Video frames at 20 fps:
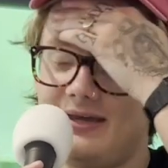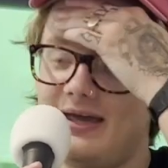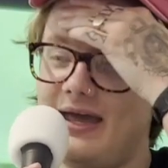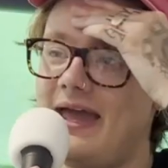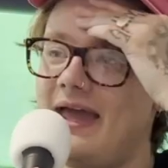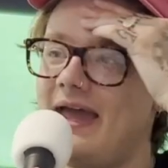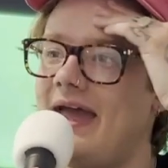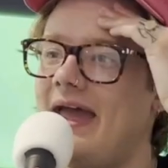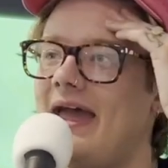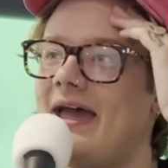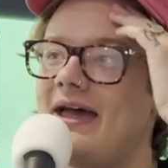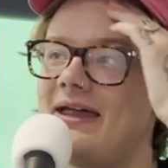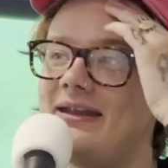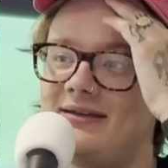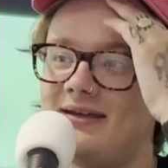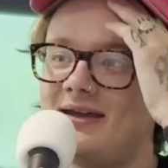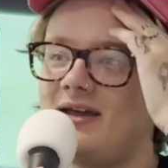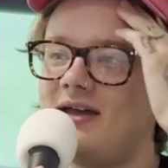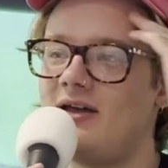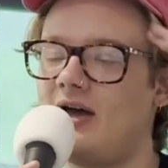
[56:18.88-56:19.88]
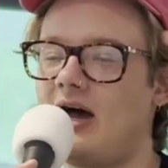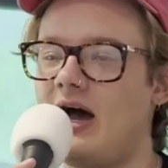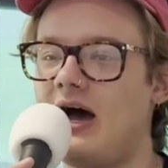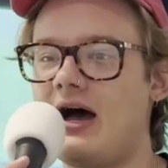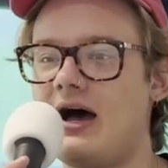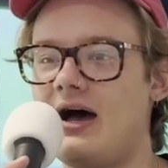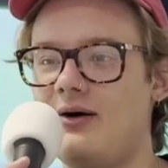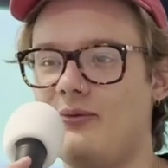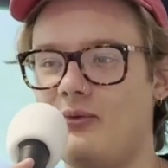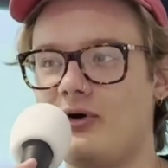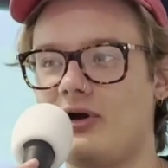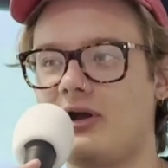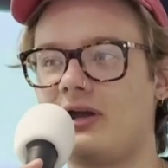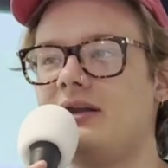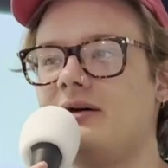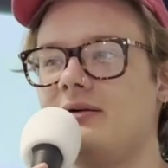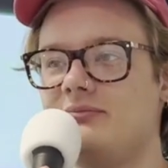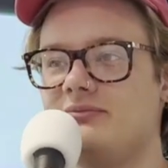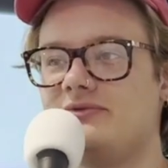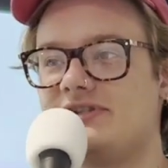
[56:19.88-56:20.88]
And we're going
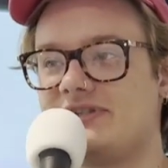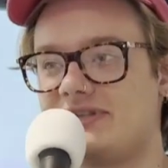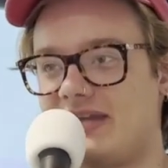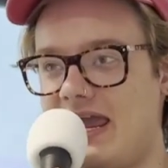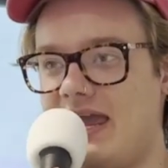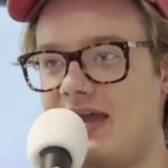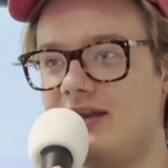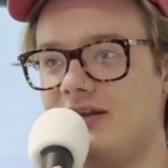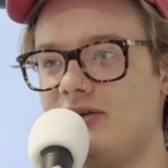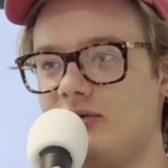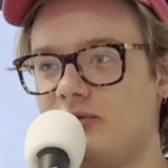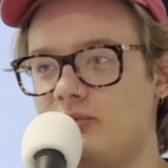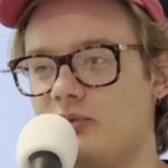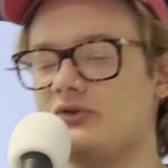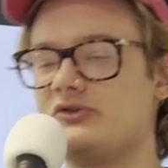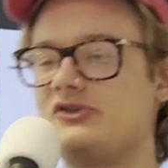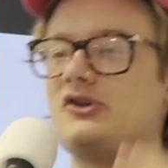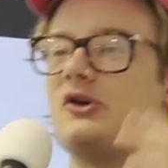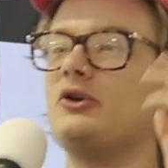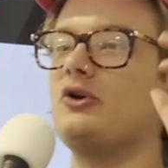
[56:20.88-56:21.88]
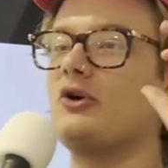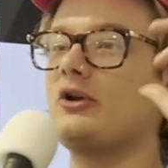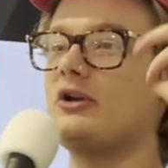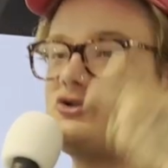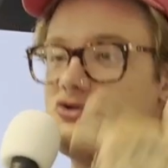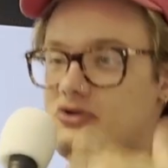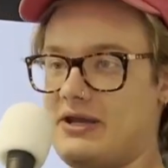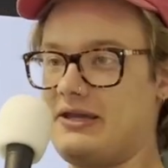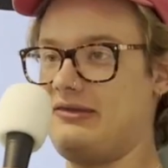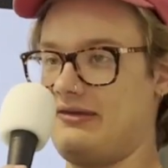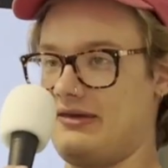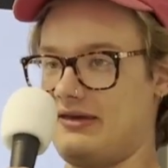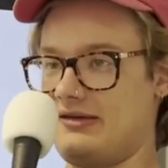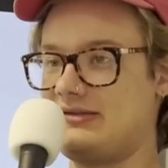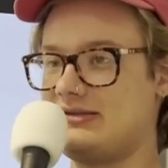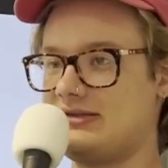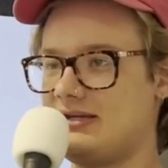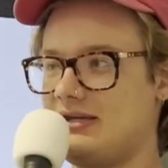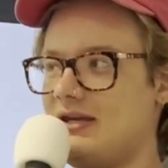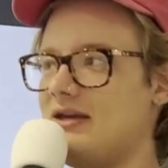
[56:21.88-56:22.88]
to scan. So you're going to drink
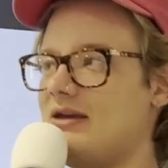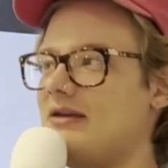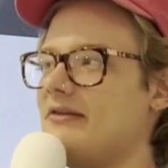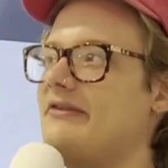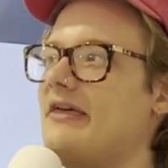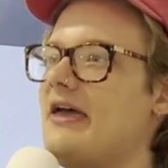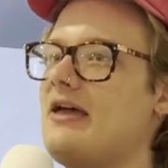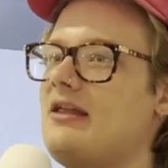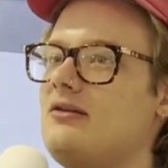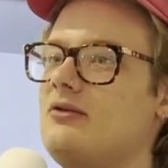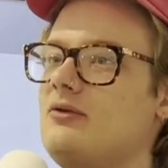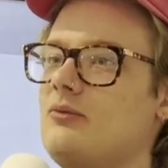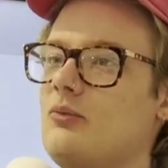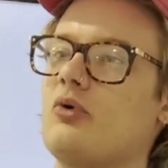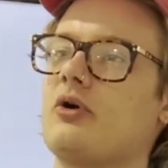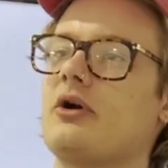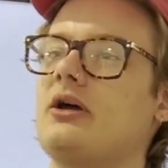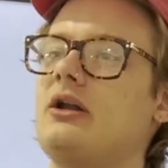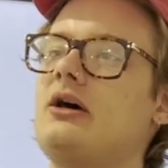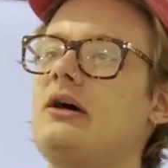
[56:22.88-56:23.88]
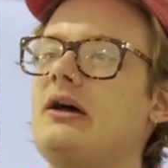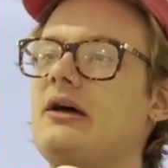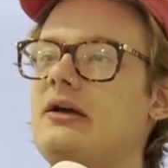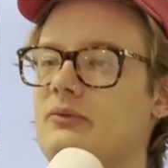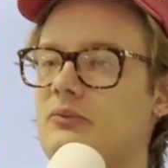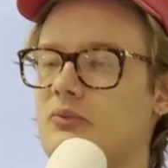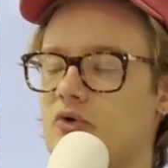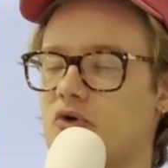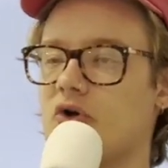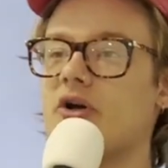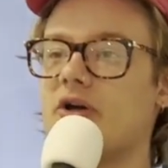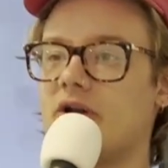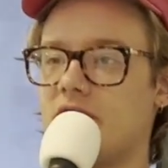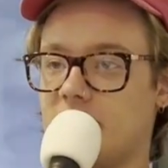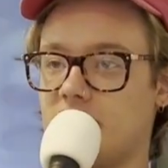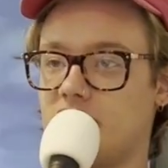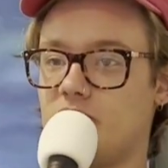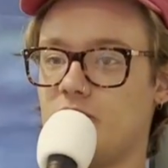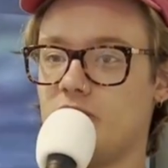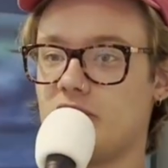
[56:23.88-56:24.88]
this. Then you're
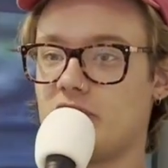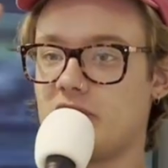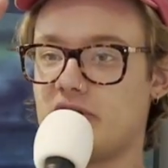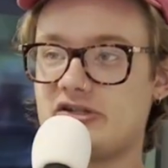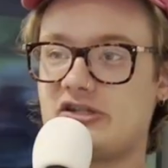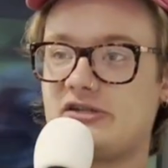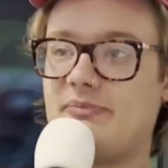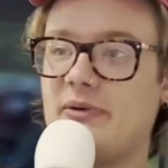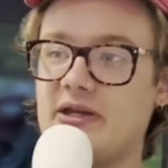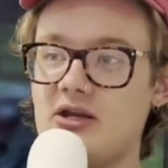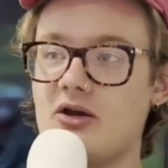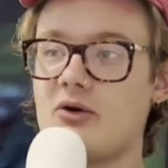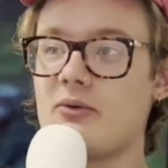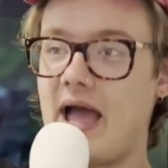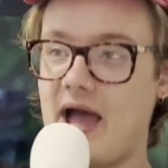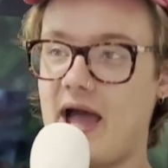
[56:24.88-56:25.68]
going to spin you around.